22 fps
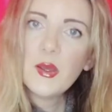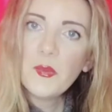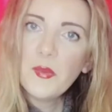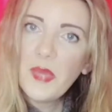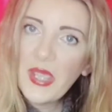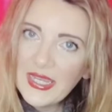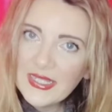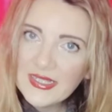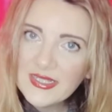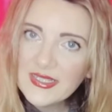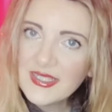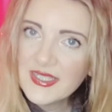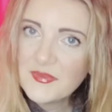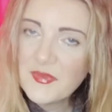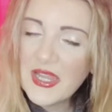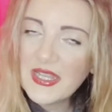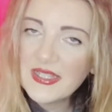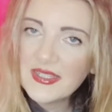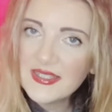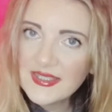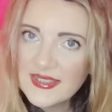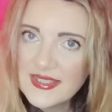Peyton
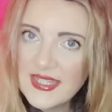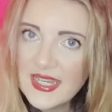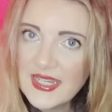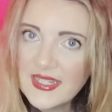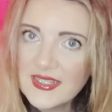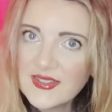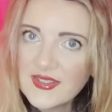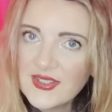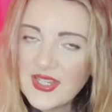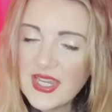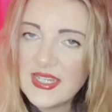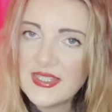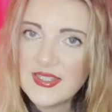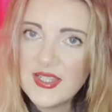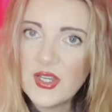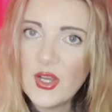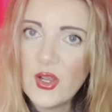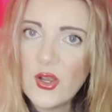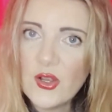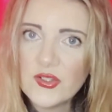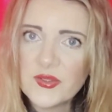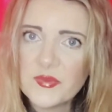spent 6 days in
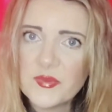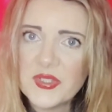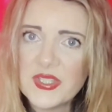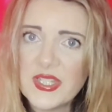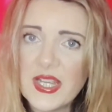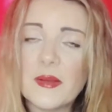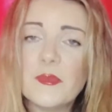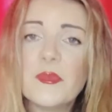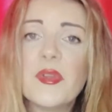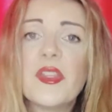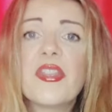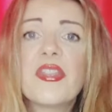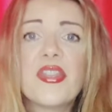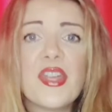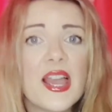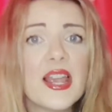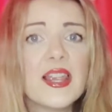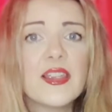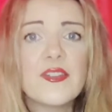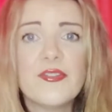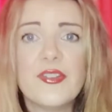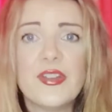hospital, but
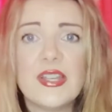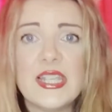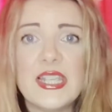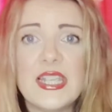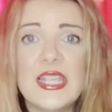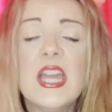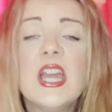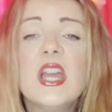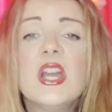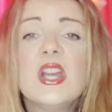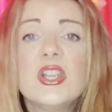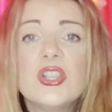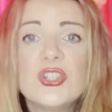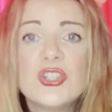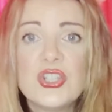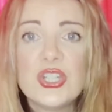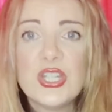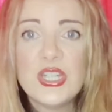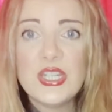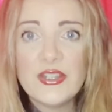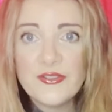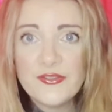thankfully
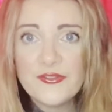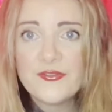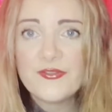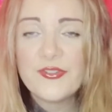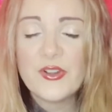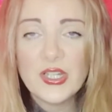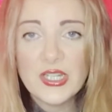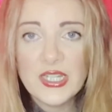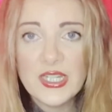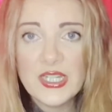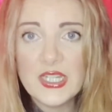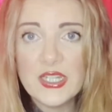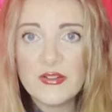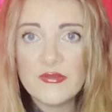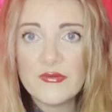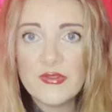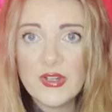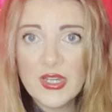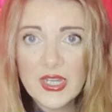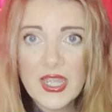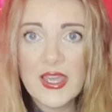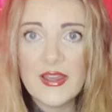she fully
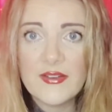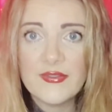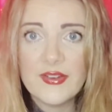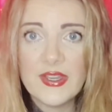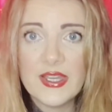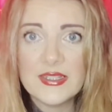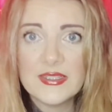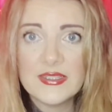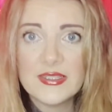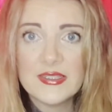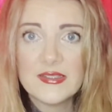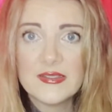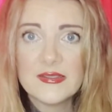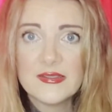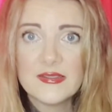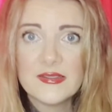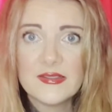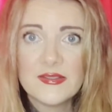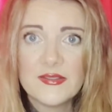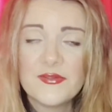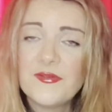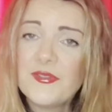recovered,
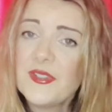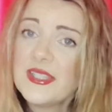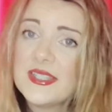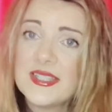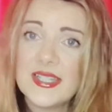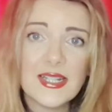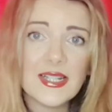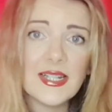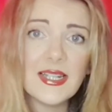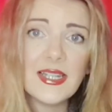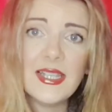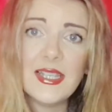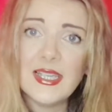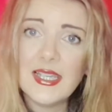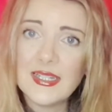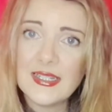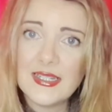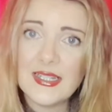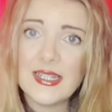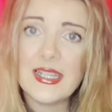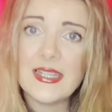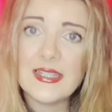physically
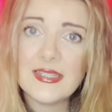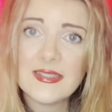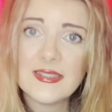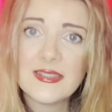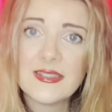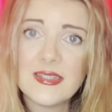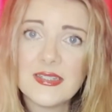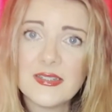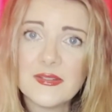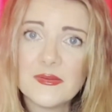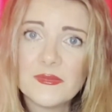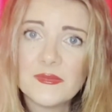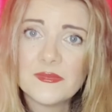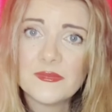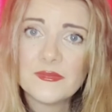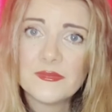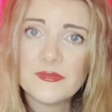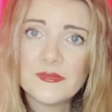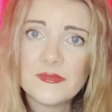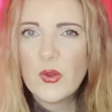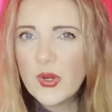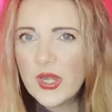at least.
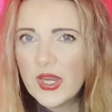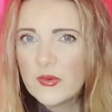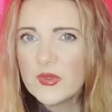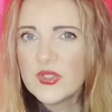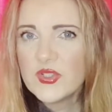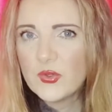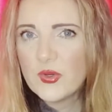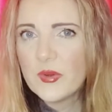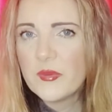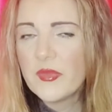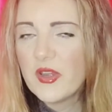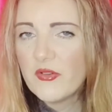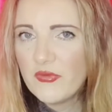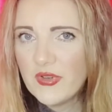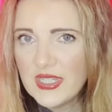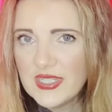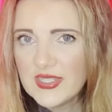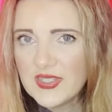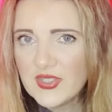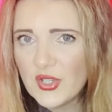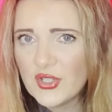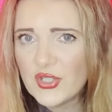Now, when I was doing my
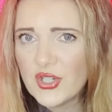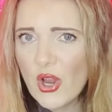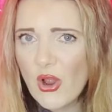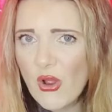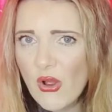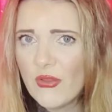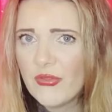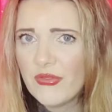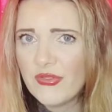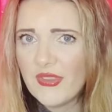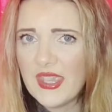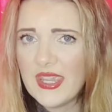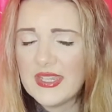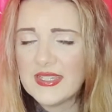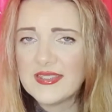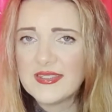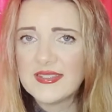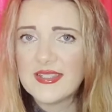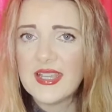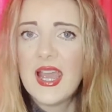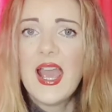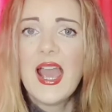research on
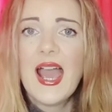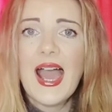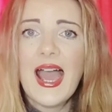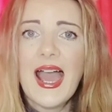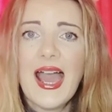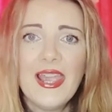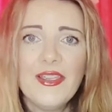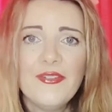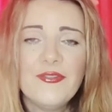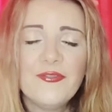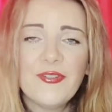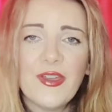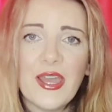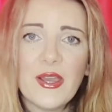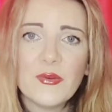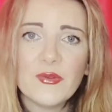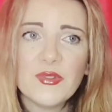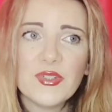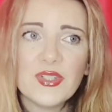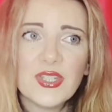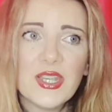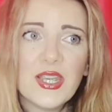this, I
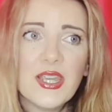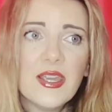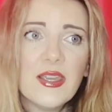found